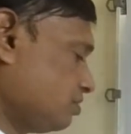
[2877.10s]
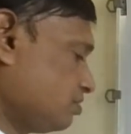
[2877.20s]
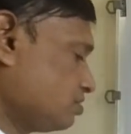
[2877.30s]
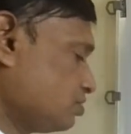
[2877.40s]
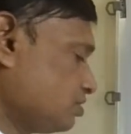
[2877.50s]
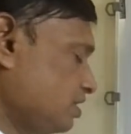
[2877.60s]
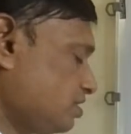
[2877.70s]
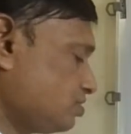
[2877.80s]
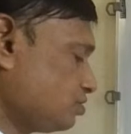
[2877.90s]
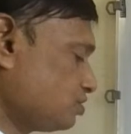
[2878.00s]
So there
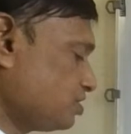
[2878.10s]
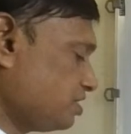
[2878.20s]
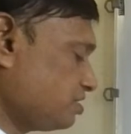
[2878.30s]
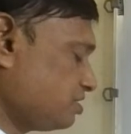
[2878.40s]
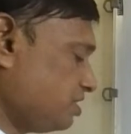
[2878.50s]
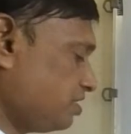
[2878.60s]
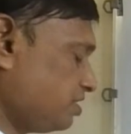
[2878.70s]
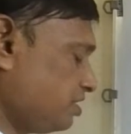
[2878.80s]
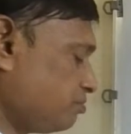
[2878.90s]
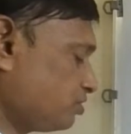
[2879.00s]
is no change in
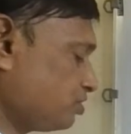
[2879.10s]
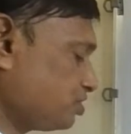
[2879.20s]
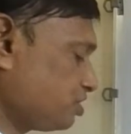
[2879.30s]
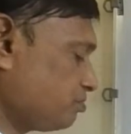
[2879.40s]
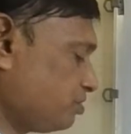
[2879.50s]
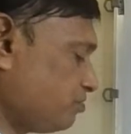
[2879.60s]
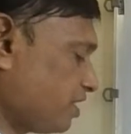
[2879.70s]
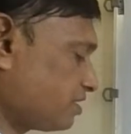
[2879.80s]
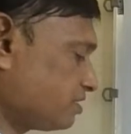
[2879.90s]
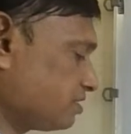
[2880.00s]
the position of the
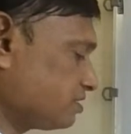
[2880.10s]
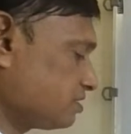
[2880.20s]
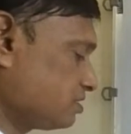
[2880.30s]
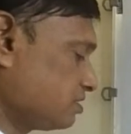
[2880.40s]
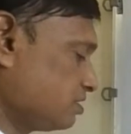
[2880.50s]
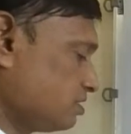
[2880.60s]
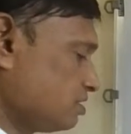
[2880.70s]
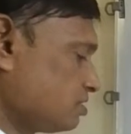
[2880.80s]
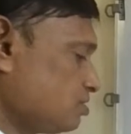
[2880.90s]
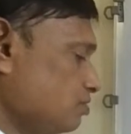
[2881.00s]
vectors.
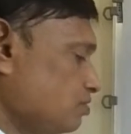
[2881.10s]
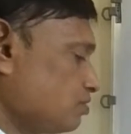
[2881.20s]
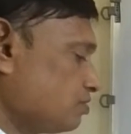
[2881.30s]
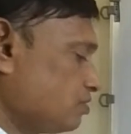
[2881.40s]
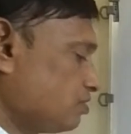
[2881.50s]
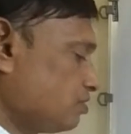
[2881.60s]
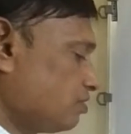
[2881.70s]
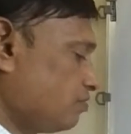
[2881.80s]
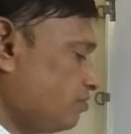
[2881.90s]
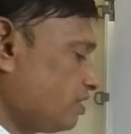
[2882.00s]
So
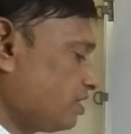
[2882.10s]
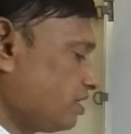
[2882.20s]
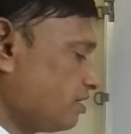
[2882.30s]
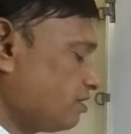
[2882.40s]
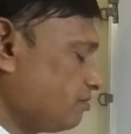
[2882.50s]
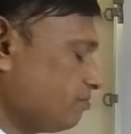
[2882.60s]
we can